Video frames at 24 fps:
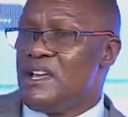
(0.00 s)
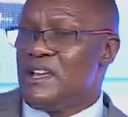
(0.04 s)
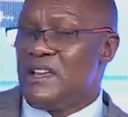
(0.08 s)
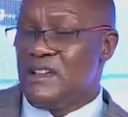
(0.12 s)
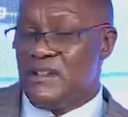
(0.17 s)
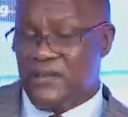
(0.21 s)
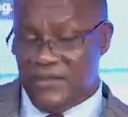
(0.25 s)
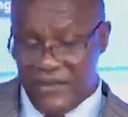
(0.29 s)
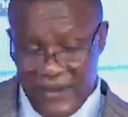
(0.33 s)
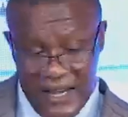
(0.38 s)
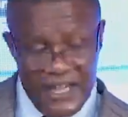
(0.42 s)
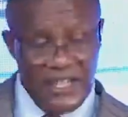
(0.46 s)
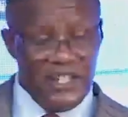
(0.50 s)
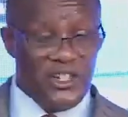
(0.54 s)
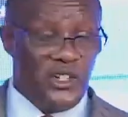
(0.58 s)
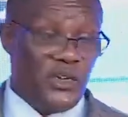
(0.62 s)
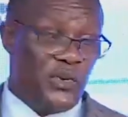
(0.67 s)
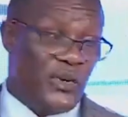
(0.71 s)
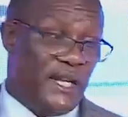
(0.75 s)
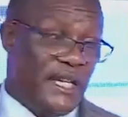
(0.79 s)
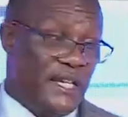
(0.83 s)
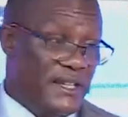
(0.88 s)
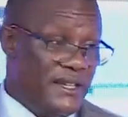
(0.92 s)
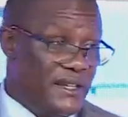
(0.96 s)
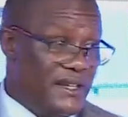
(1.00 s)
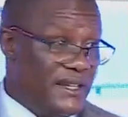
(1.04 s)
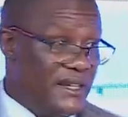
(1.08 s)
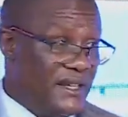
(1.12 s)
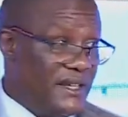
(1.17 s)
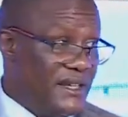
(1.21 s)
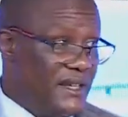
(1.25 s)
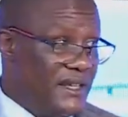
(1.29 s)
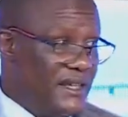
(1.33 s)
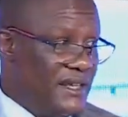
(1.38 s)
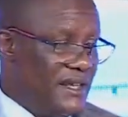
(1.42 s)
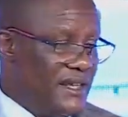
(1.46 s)
Eventually,
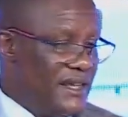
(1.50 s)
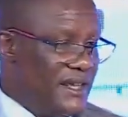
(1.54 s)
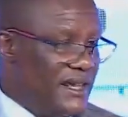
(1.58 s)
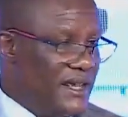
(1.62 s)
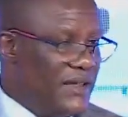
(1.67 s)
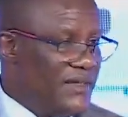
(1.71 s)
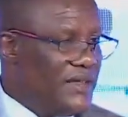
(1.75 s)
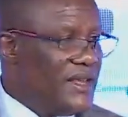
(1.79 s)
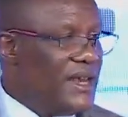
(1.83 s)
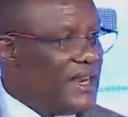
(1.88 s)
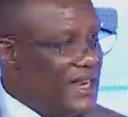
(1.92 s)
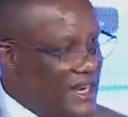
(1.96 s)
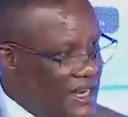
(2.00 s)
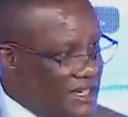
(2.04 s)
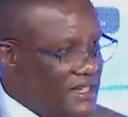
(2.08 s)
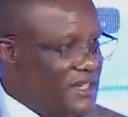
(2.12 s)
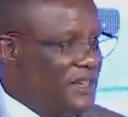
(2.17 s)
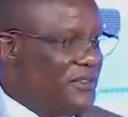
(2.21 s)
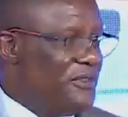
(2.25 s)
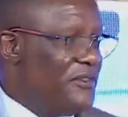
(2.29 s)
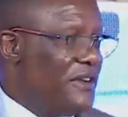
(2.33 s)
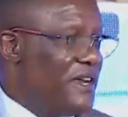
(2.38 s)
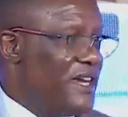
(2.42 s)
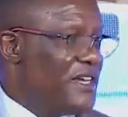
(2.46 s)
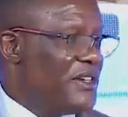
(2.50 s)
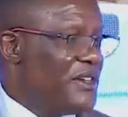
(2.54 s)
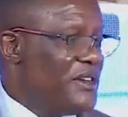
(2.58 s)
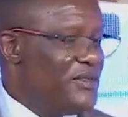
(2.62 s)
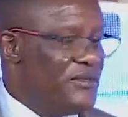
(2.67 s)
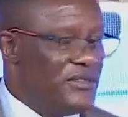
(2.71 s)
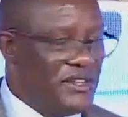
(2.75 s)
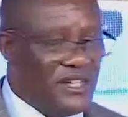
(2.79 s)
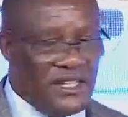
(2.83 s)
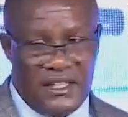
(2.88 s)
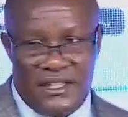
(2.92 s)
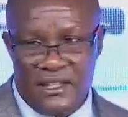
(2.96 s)
the net effect
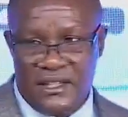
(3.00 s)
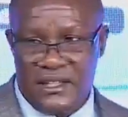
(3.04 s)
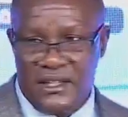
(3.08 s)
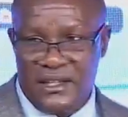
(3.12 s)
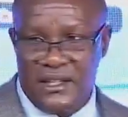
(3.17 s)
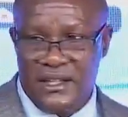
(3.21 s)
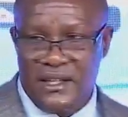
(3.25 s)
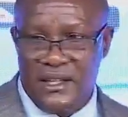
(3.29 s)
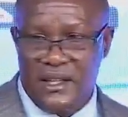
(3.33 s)
of this